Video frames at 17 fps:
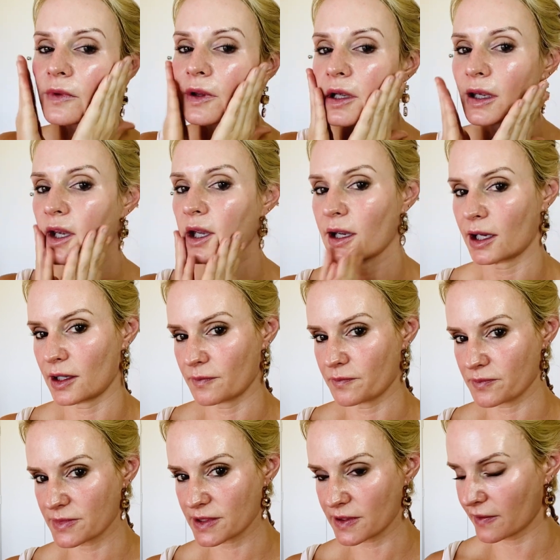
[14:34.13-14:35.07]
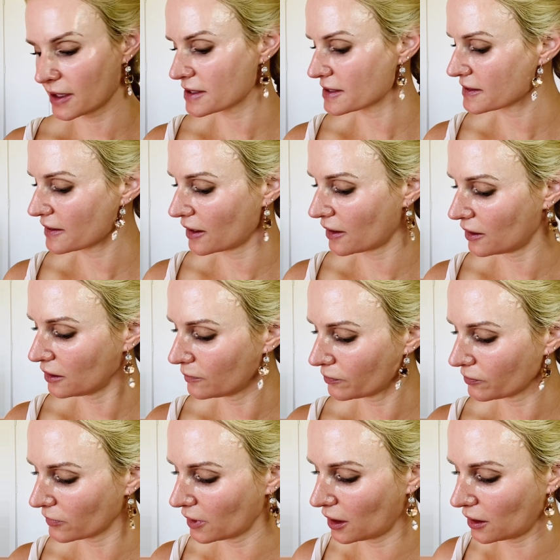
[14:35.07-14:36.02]
Okay, so that's that.
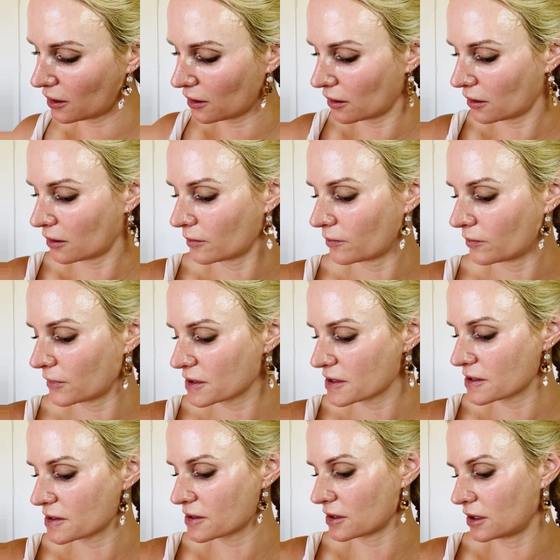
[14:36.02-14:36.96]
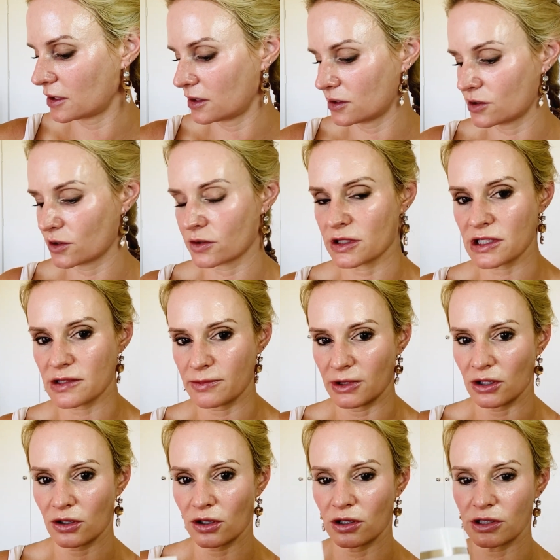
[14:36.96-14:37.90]
And this is the Dr.
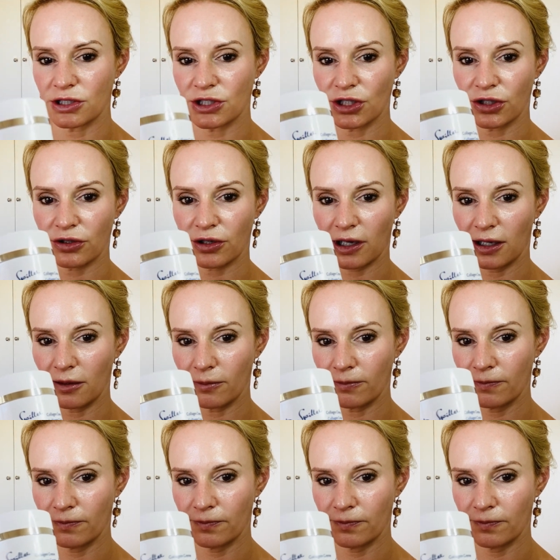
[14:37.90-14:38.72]
Spilla collagen cream.